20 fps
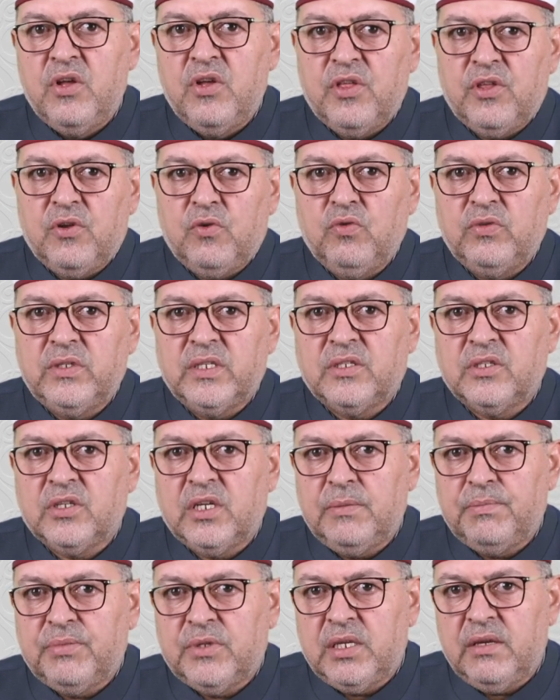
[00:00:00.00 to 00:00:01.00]
through
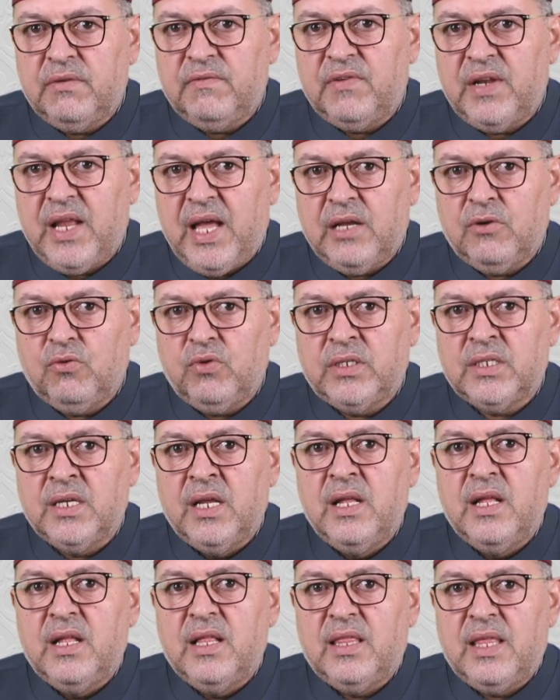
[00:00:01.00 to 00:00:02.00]
descriptive language
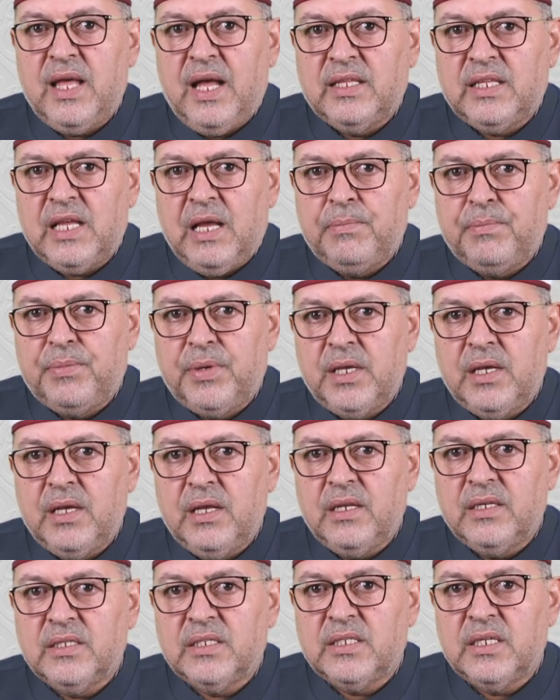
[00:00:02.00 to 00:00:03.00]
that
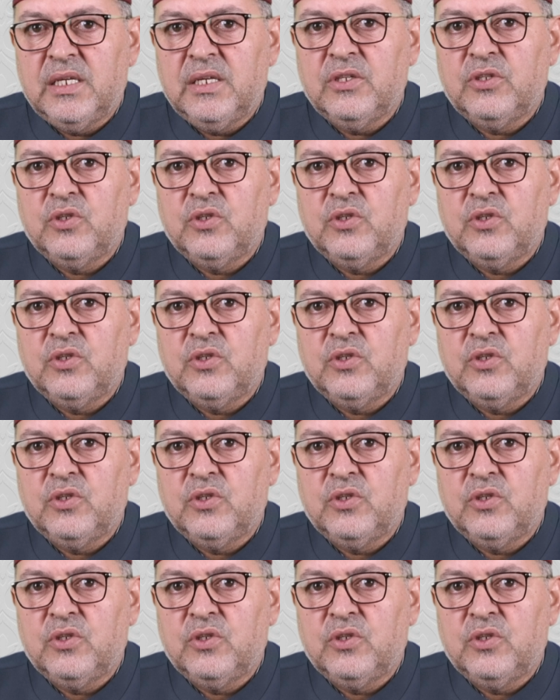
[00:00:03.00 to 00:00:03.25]
appeals